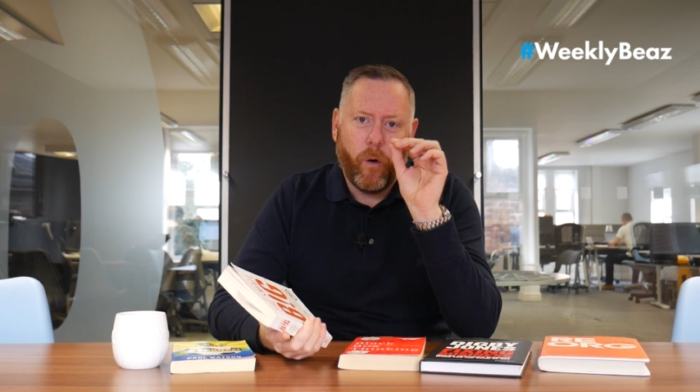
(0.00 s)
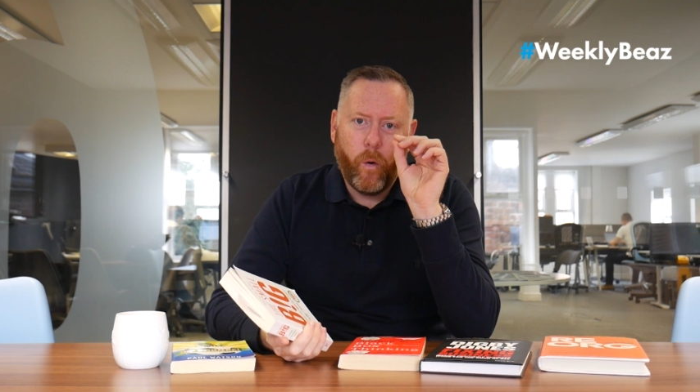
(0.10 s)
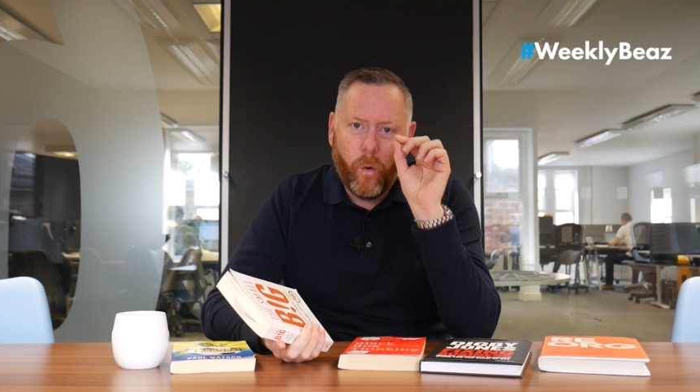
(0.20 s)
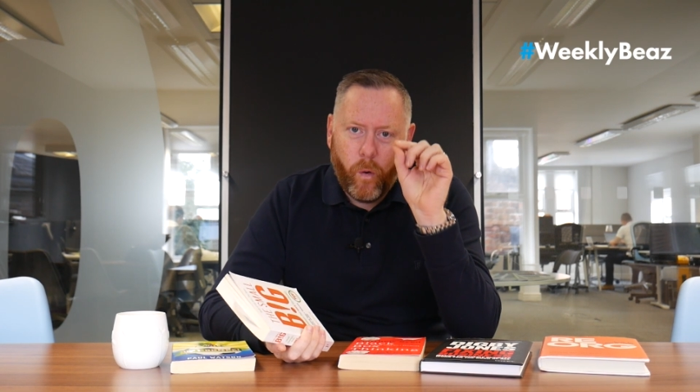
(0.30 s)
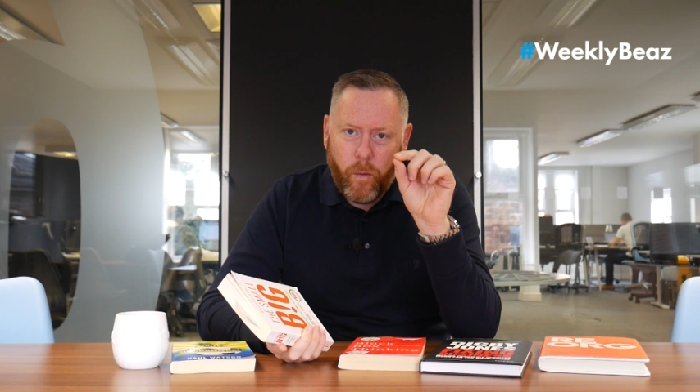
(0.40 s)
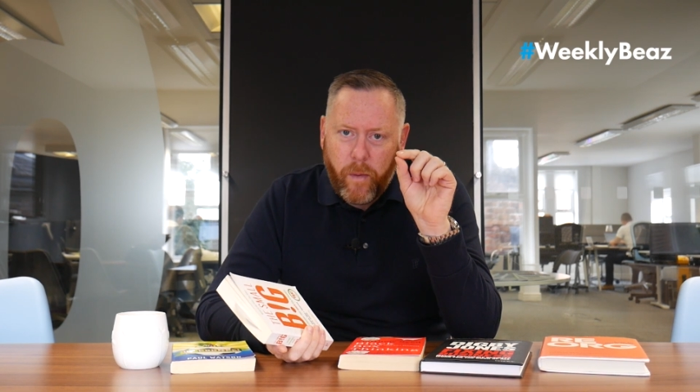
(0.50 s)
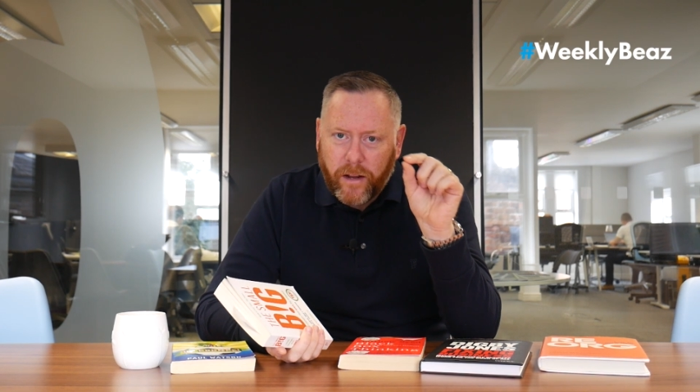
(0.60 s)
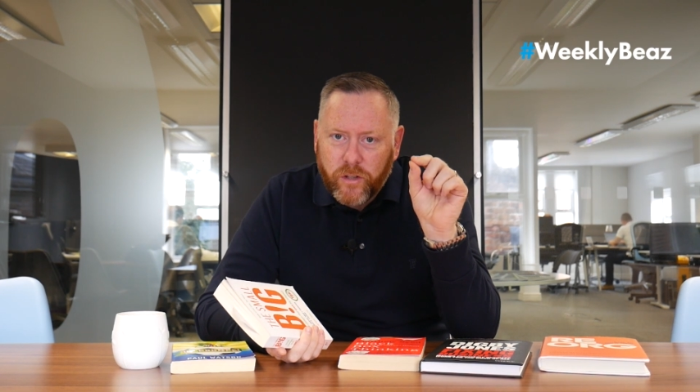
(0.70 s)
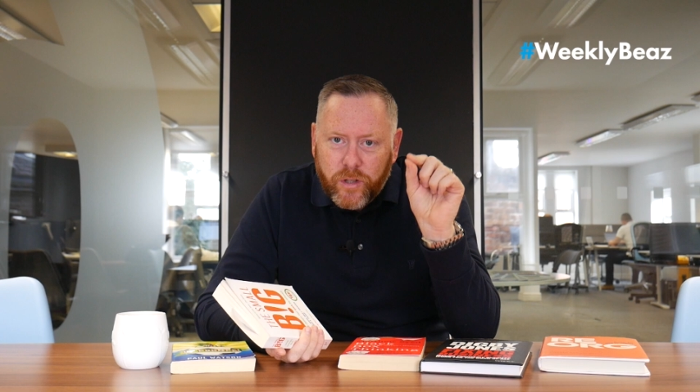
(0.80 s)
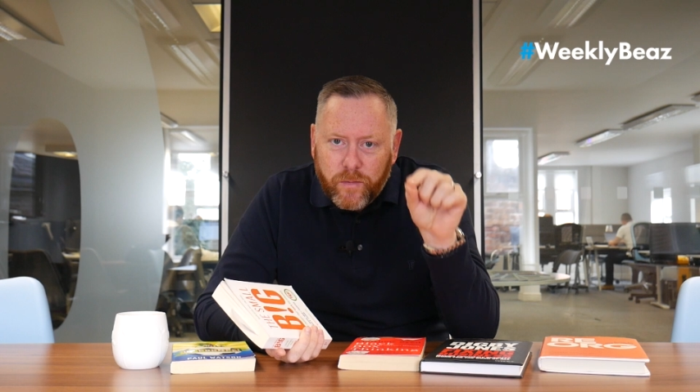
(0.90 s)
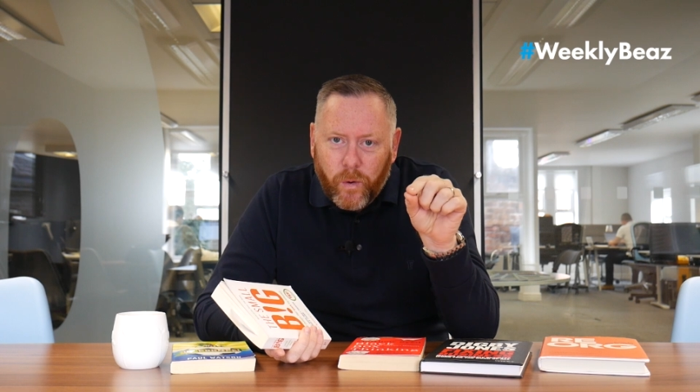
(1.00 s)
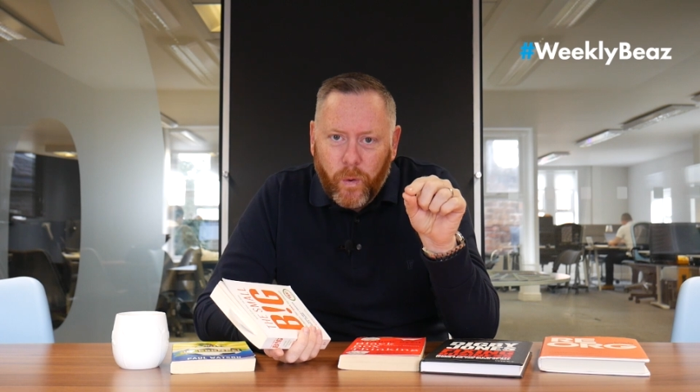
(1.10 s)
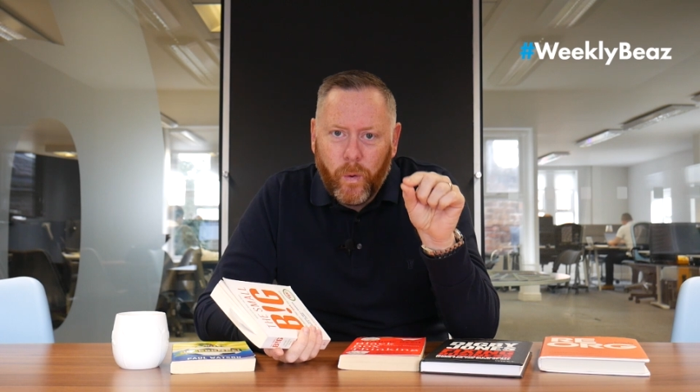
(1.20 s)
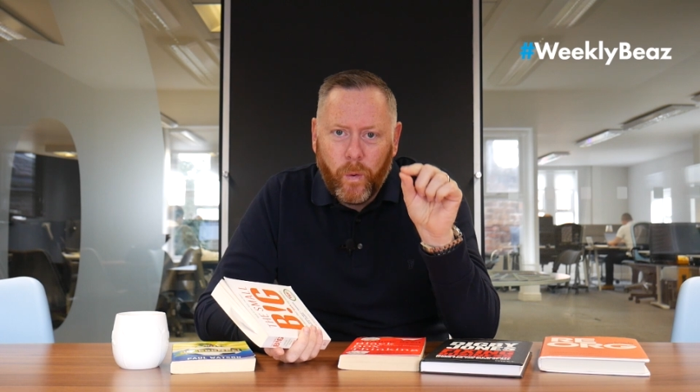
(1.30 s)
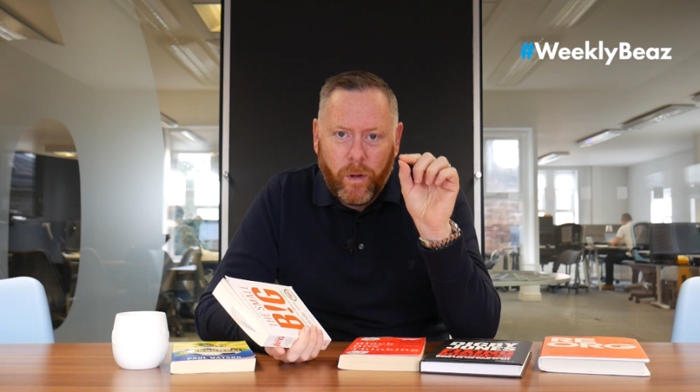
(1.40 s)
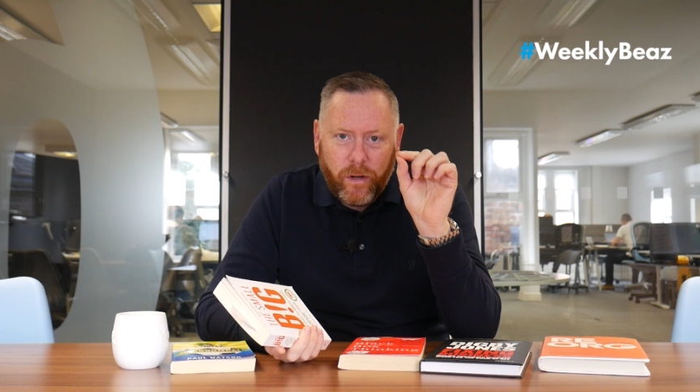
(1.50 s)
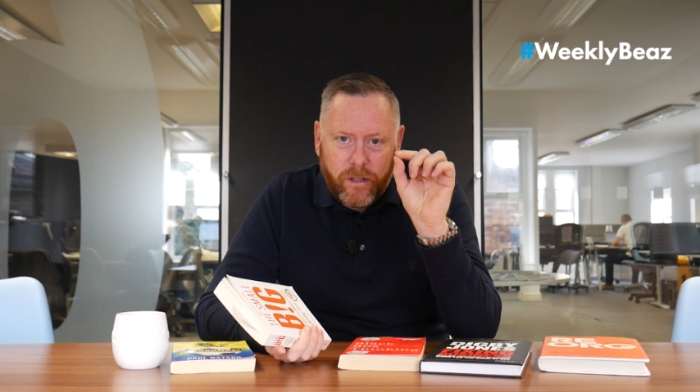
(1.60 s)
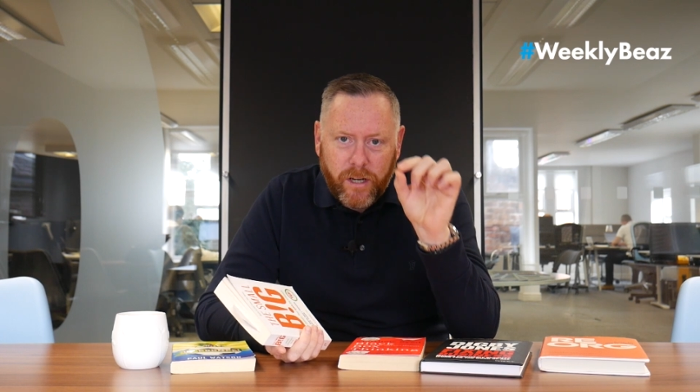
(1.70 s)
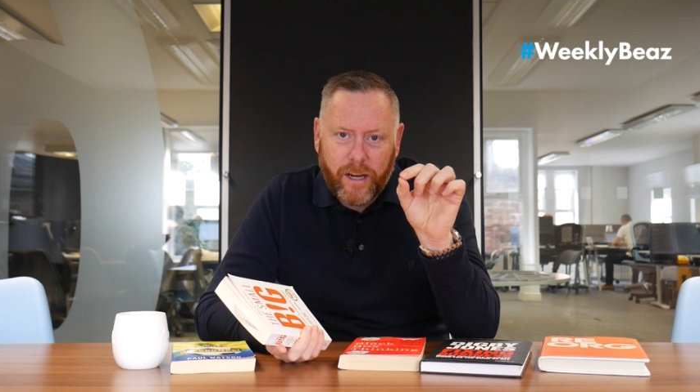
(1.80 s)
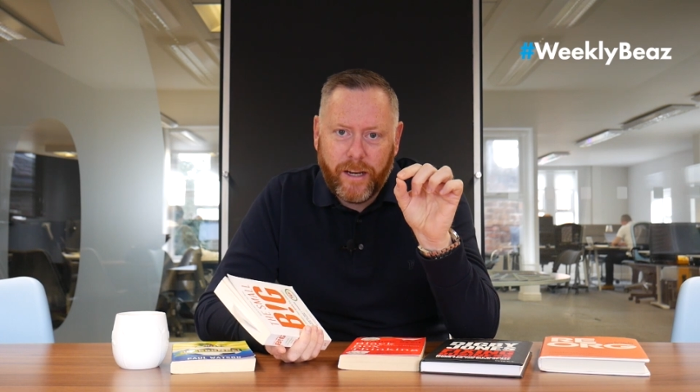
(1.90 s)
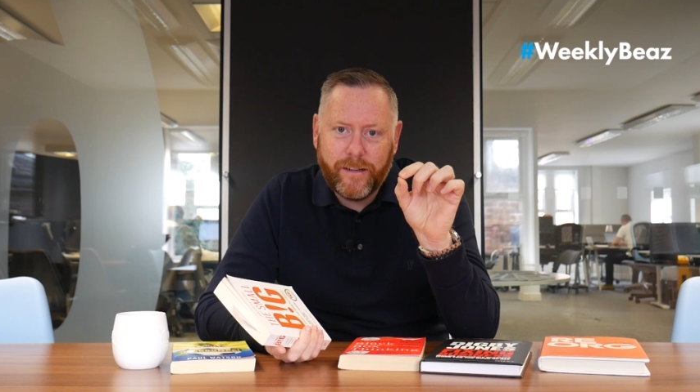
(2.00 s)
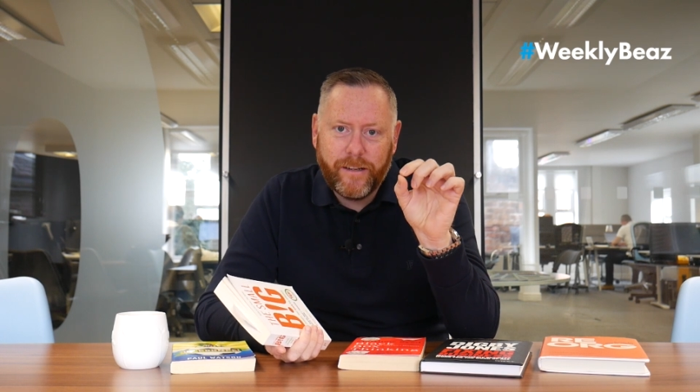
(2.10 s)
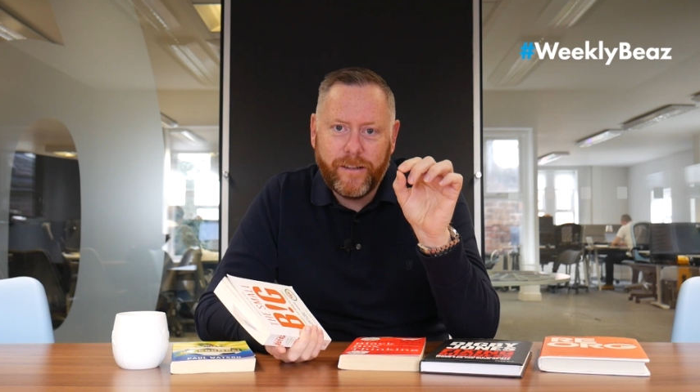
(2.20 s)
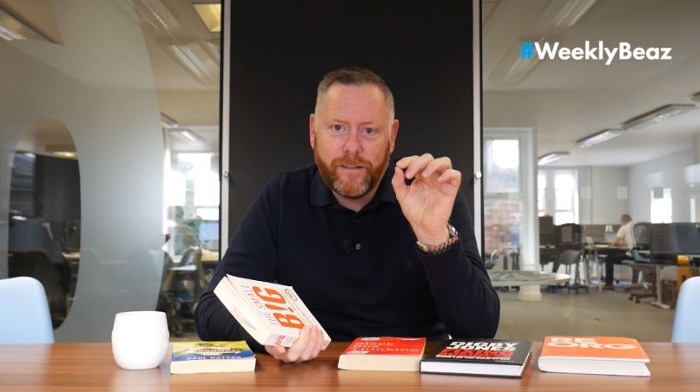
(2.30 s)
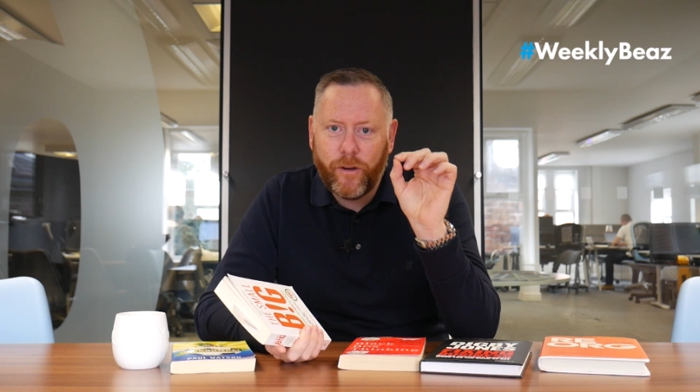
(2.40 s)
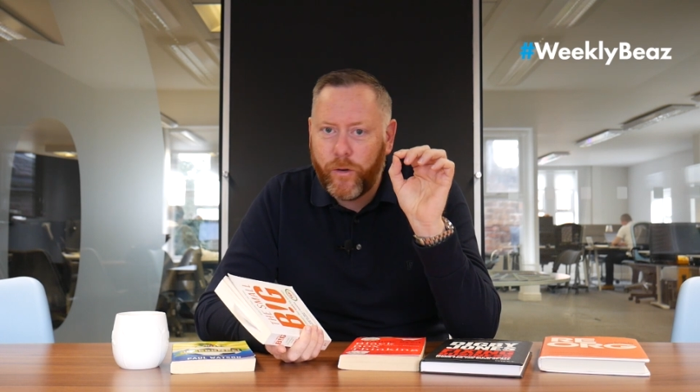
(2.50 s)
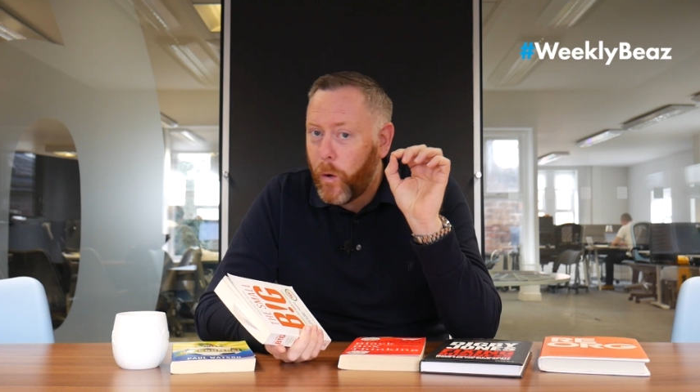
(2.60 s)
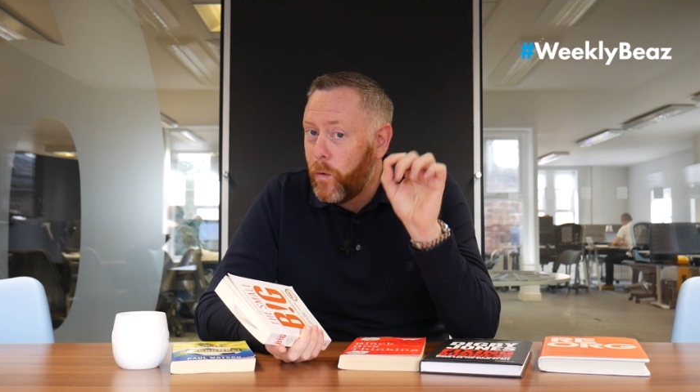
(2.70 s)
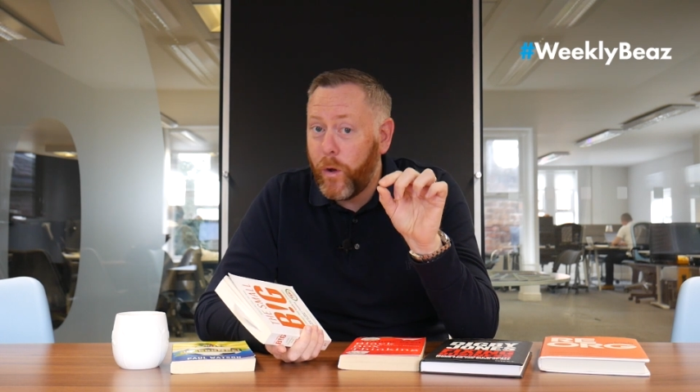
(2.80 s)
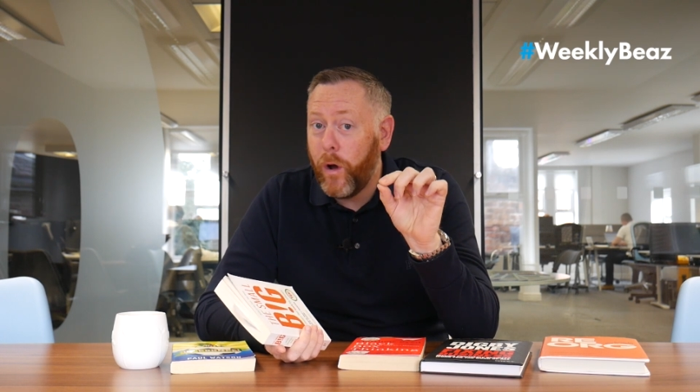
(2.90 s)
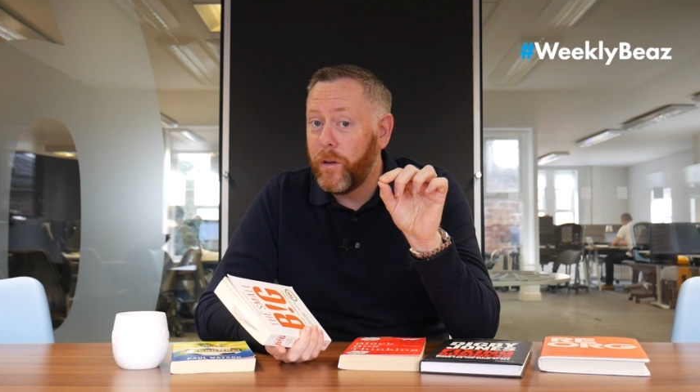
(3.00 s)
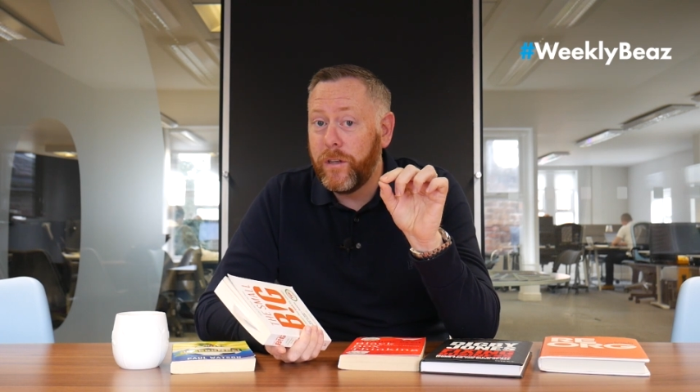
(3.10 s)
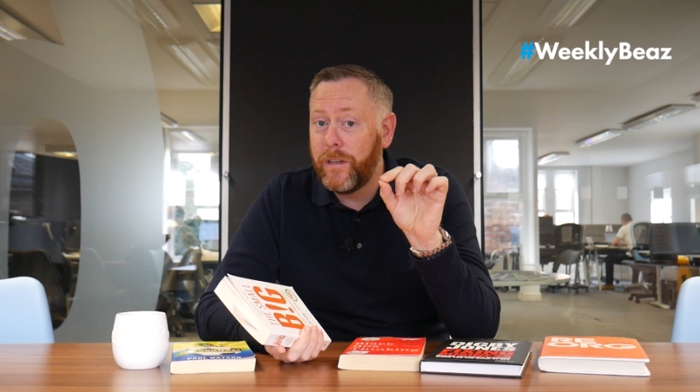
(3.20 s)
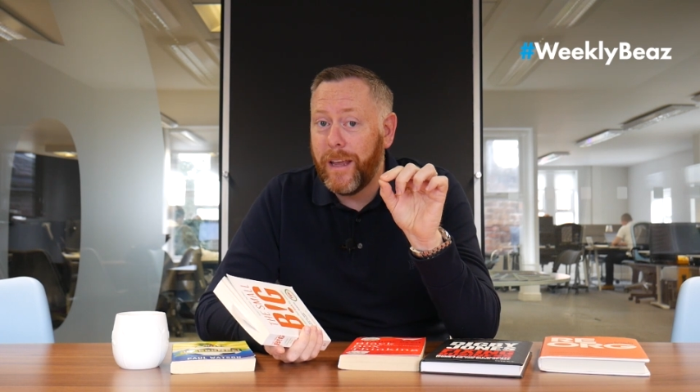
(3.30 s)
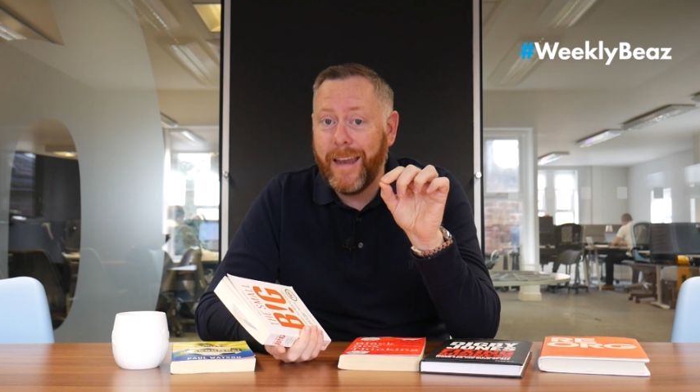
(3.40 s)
all about small changes that don't cost